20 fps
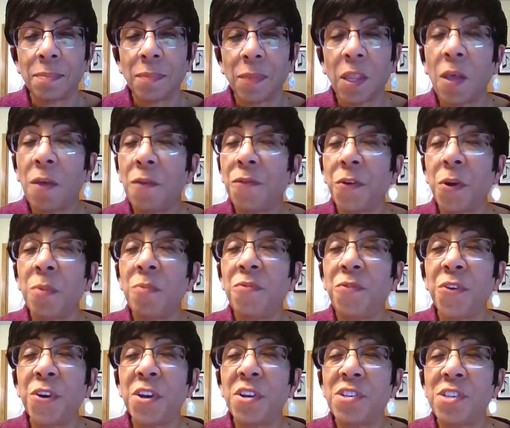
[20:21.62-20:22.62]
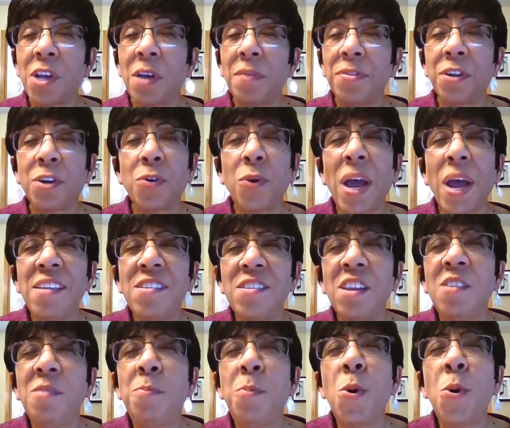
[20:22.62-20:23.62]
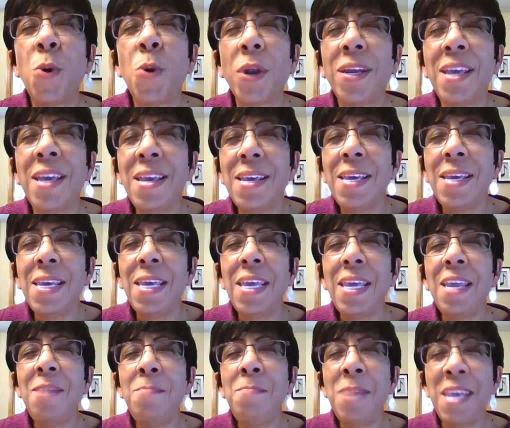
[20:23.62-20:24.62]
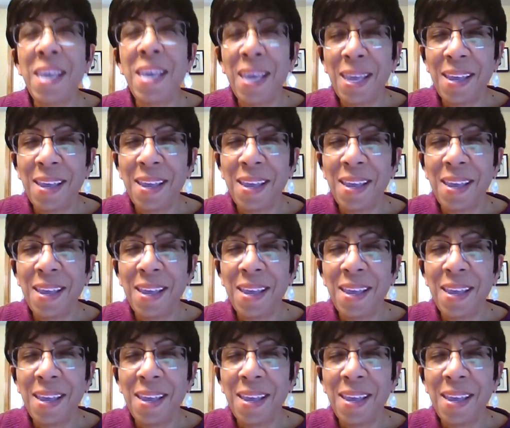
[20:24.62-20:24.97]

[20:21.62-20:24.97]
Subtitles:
affirm for yourself, the Christ is born in me.